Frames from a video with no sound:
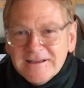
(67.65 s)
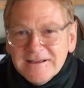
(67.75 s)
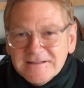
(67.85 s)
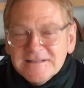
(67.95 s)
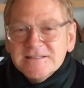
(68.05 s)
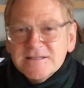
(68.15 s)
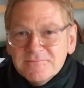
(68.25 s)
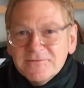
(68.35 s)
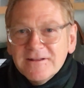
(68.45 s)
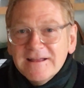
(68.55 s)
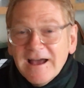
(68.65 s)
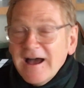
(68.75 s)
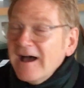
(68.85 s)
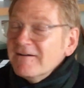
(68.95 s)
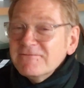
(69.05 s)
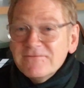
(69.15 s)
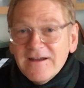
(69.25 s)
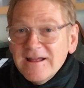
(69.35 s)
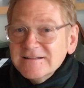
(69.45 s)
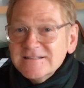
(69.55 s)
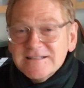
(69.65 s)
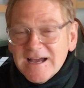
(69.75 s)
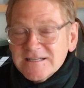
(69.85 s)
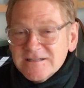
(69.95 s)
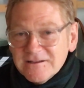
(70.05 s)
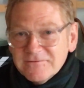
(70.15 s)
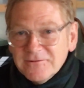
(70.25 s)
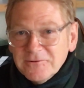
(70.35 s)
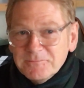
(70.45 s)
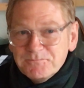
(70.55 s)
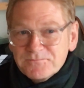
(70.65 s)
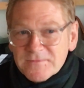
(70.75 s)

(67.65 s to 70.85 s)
It is simply a fantastic film.